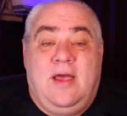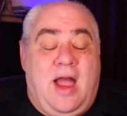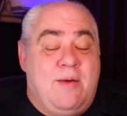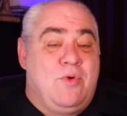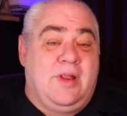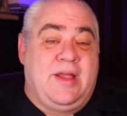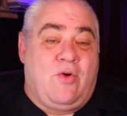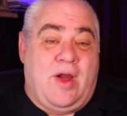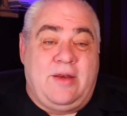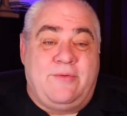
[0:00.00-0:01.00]
I'm really
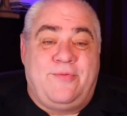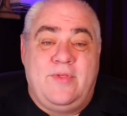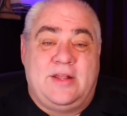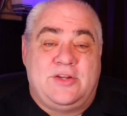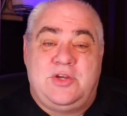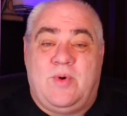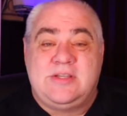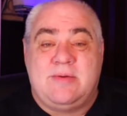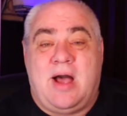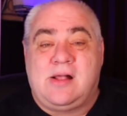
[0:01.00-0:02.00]
grateful that she
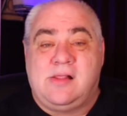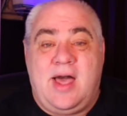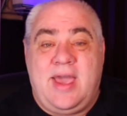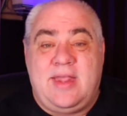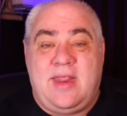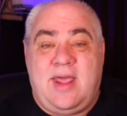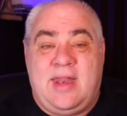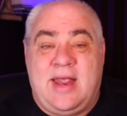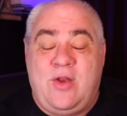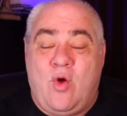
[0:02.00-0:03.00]
wasn't my client,
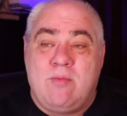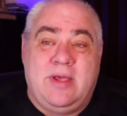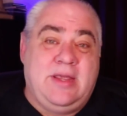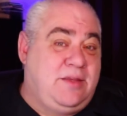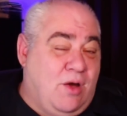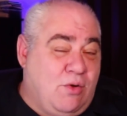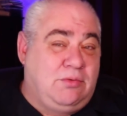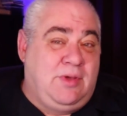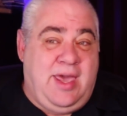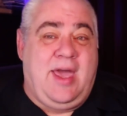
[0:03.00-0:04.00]
and I normally
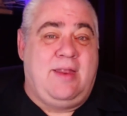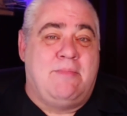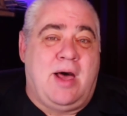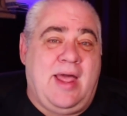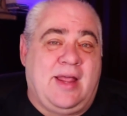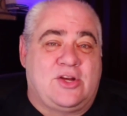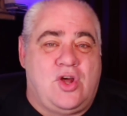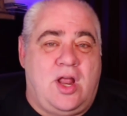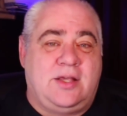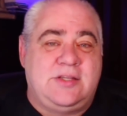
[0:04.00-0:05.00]
don't get my
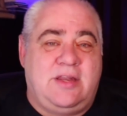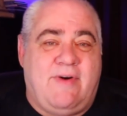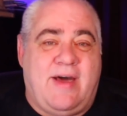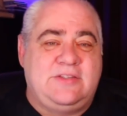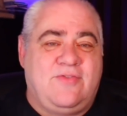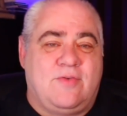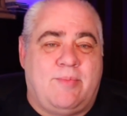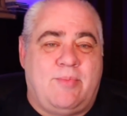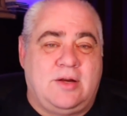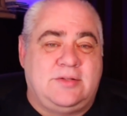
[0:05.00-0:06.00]
electronics advice from
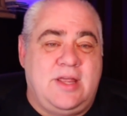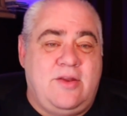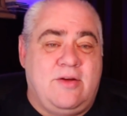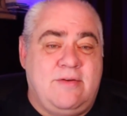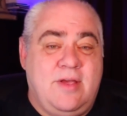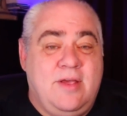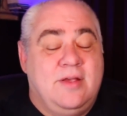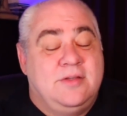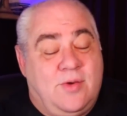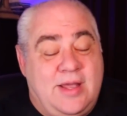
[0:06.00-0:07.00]
a bartender,
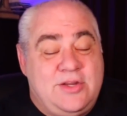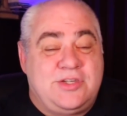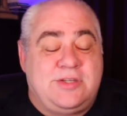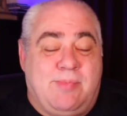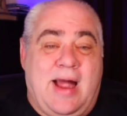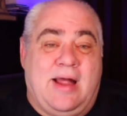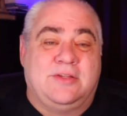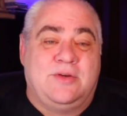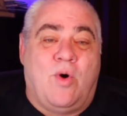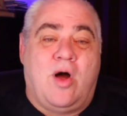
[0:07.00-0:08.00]
so I just
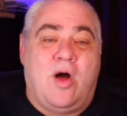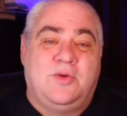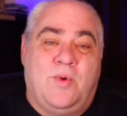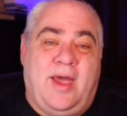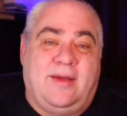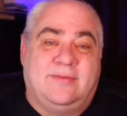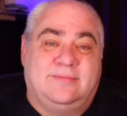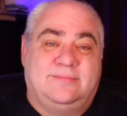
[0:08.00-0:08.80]
smiled and walked away.